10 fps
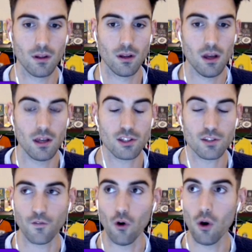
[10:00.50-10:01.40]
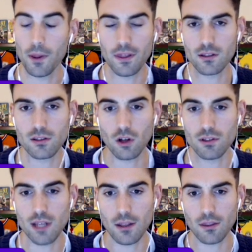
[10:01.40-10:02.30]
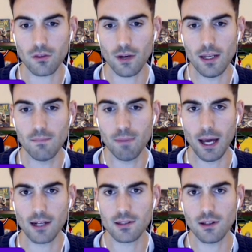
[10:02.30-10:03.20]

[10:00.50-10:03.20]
It's just form. I think Son's had 3 blanks in the